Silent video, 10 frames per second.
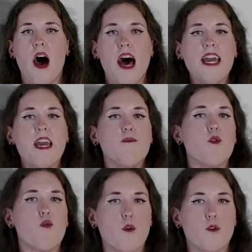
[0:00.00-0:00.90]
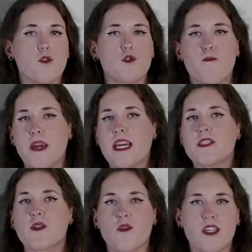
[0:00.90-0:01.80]
I am the world's
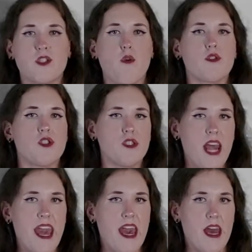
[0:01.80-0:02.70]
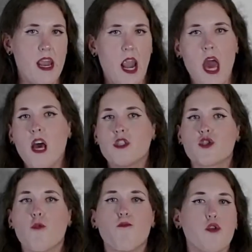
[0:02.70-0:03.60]
biggest Lizzo stan,
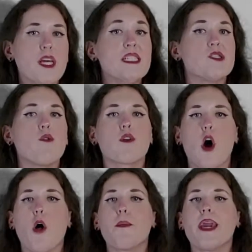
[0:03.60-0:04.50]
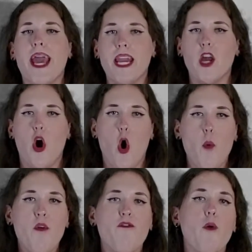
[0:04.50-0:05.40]
so please don't call me any
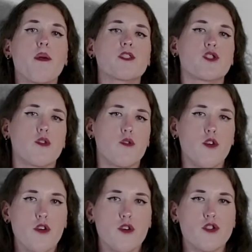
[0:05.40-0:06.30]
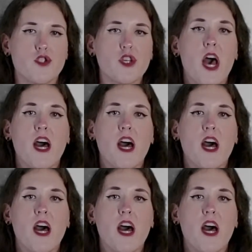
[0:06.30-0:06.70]
homophobic slurs